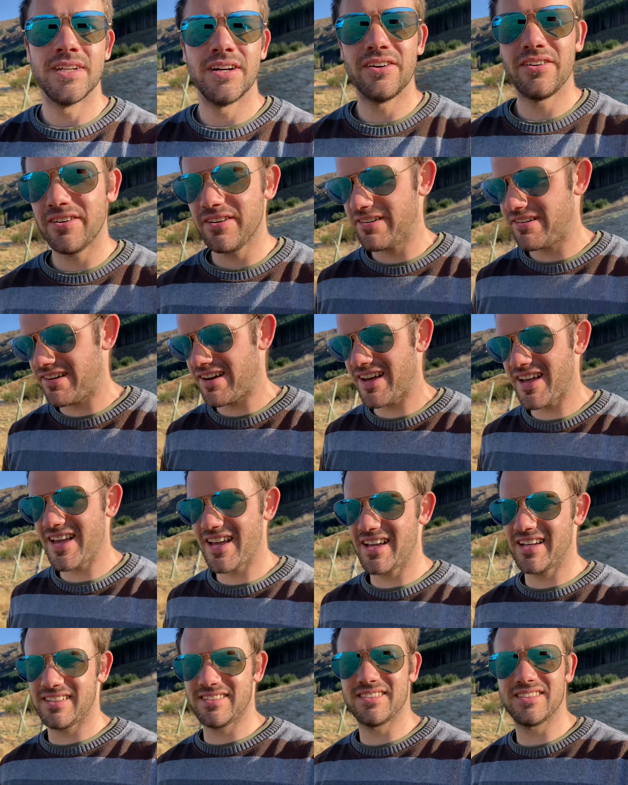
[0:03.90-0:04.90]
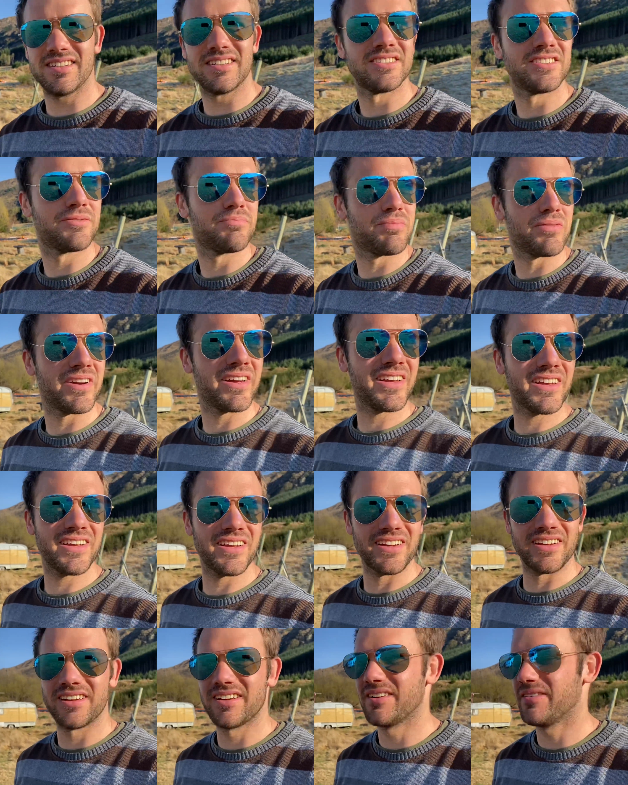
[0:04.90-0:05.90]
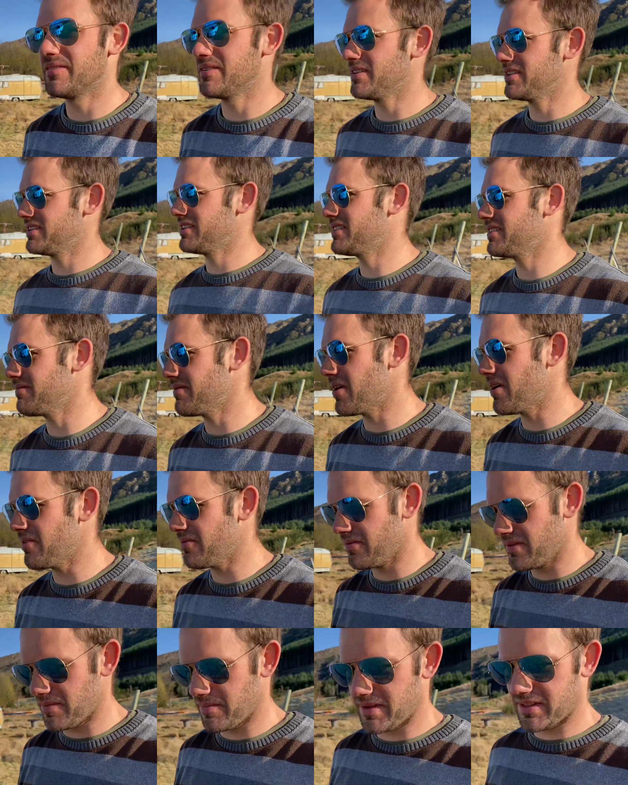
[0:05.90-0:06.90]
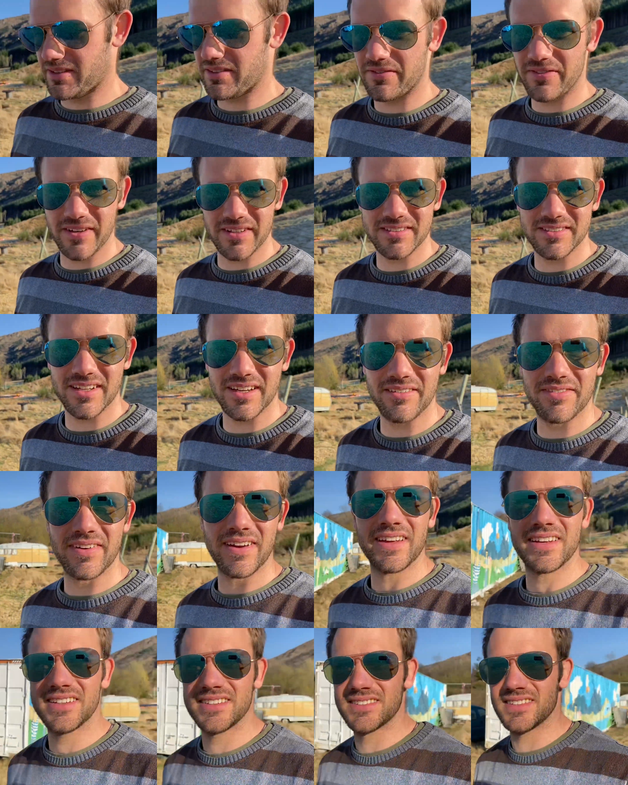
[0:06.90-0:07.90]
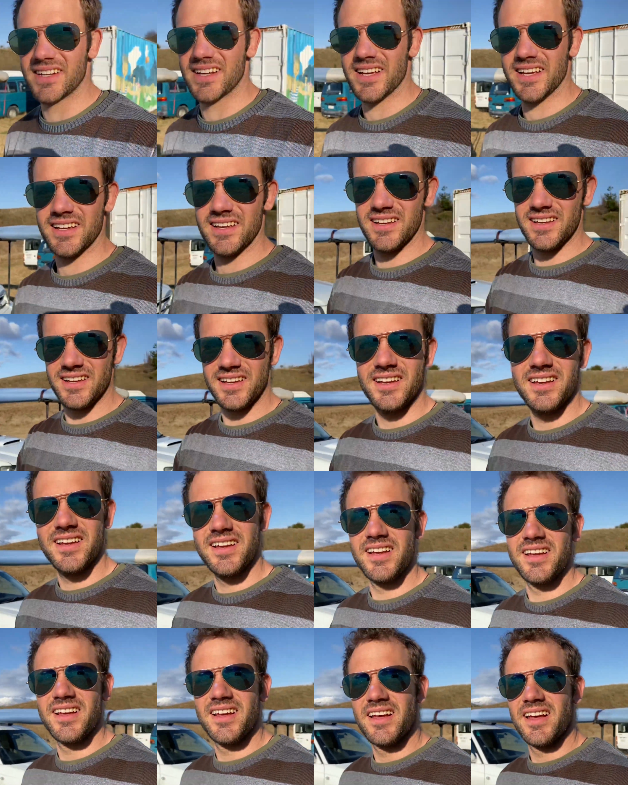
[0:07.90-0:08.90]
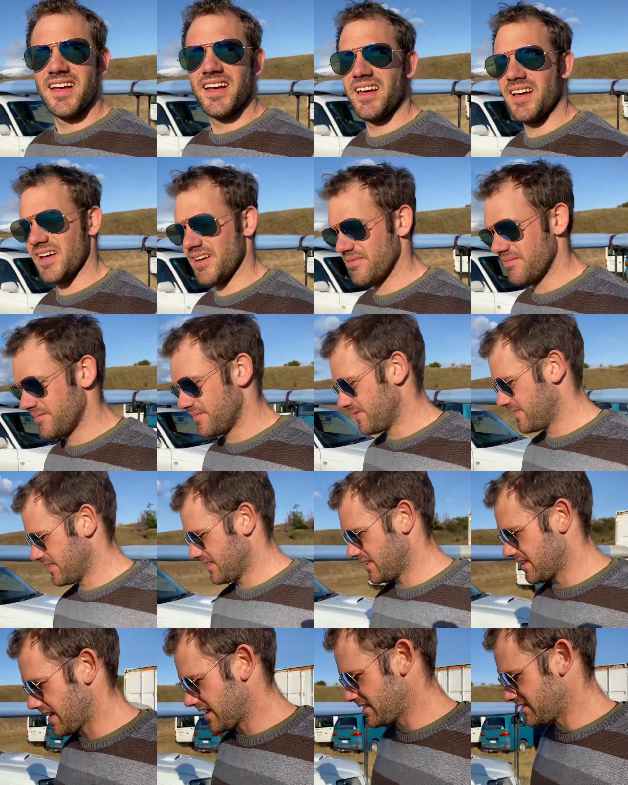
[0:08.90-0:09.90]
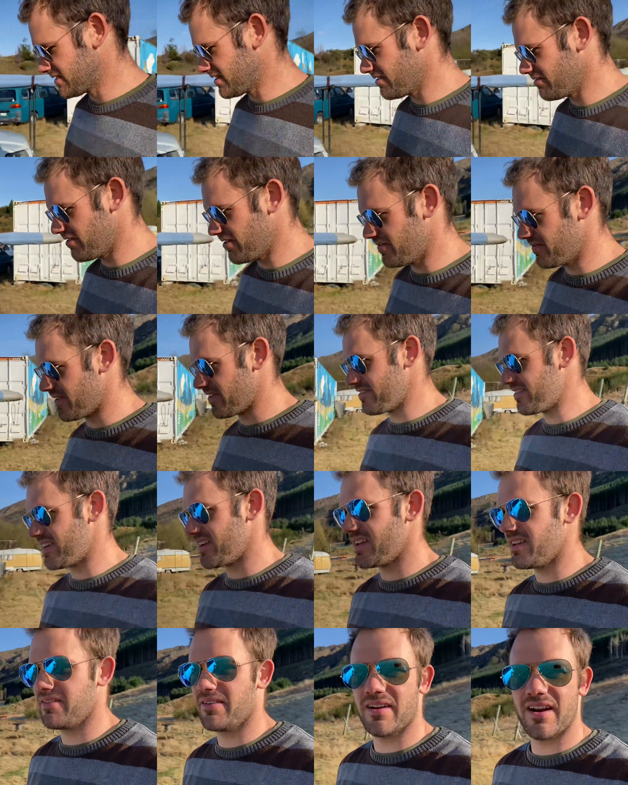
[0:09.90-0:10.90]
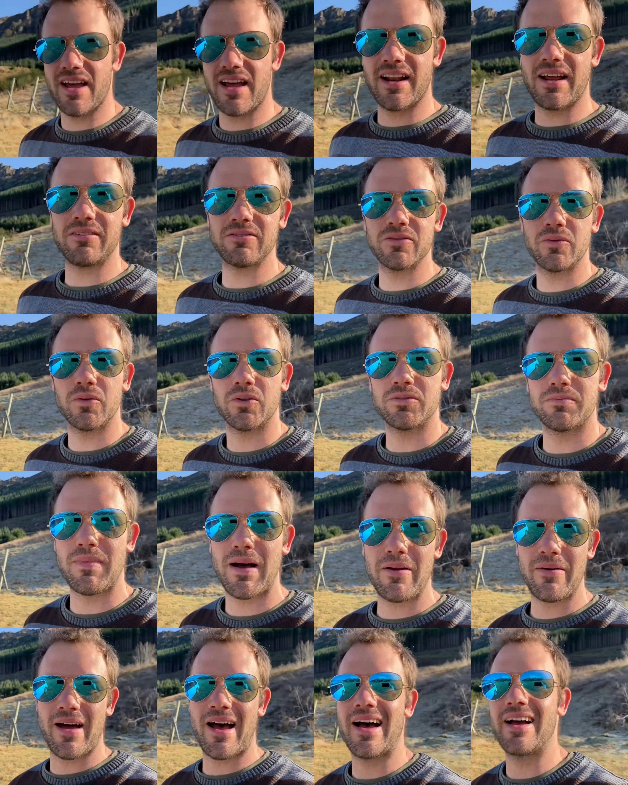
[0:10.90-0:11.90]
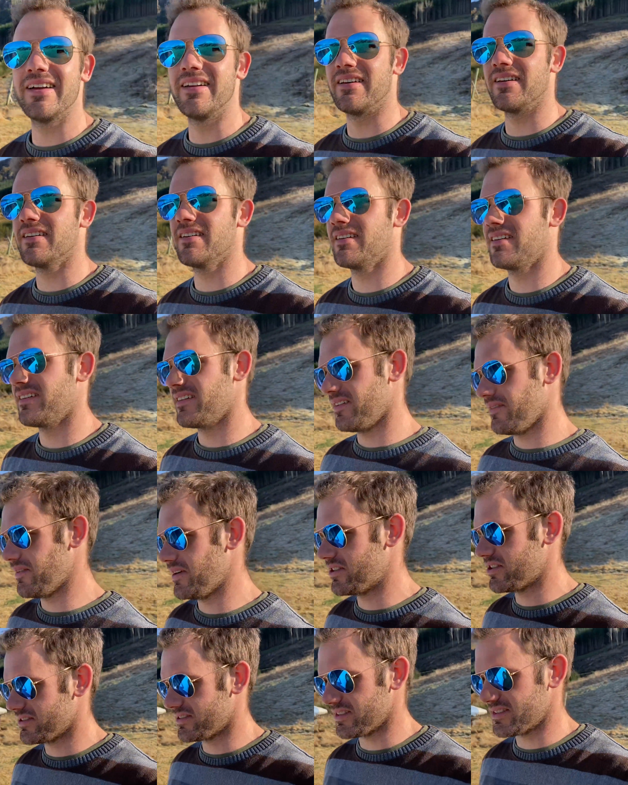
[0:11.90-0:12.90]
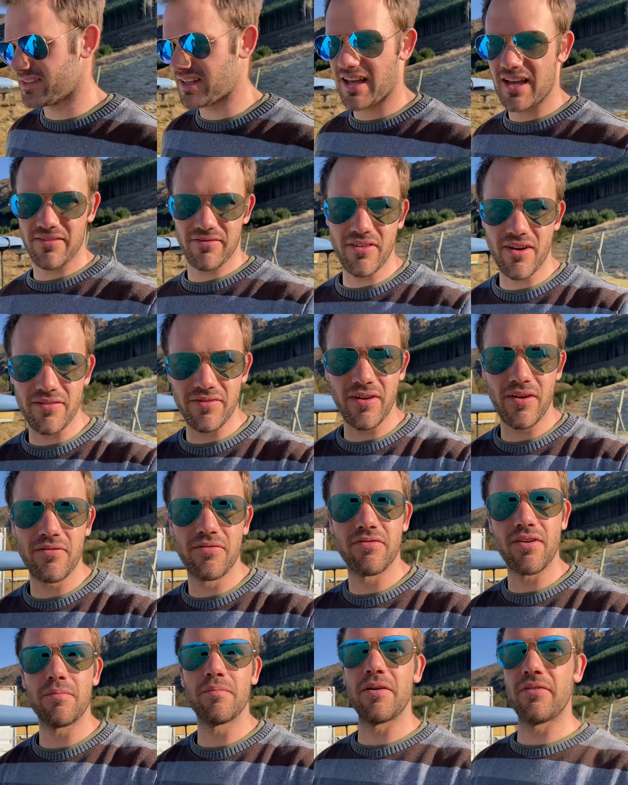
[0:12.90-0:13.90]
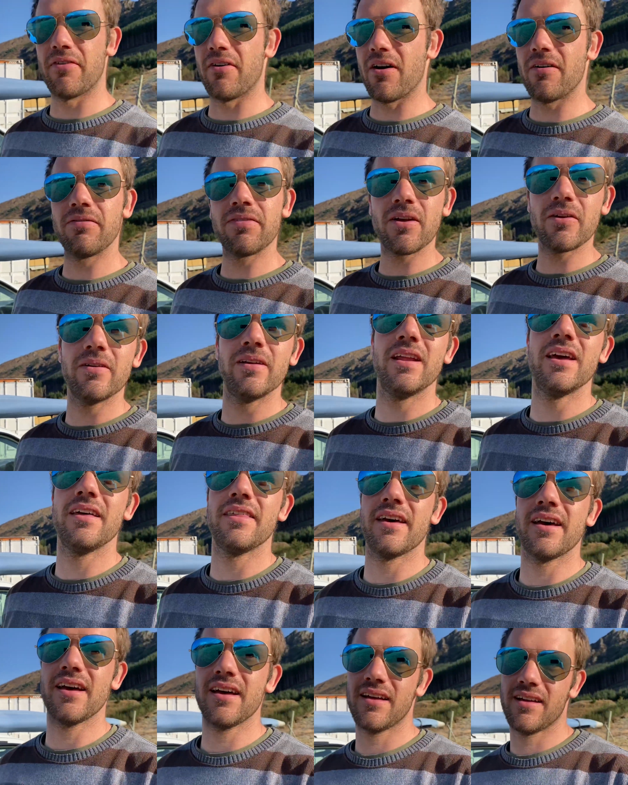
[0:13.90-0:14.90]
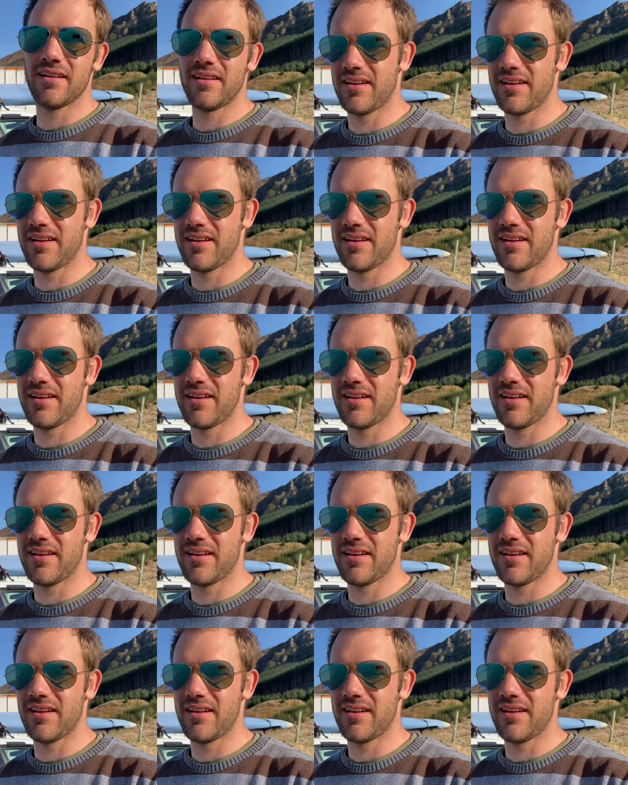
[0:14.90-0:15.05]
Alright, it's spring, which hopefully means first day of flying today. Glider's on the roof already. We're going to head out towards Mount Ida, which is a site I've not flown from before. I've flown near there,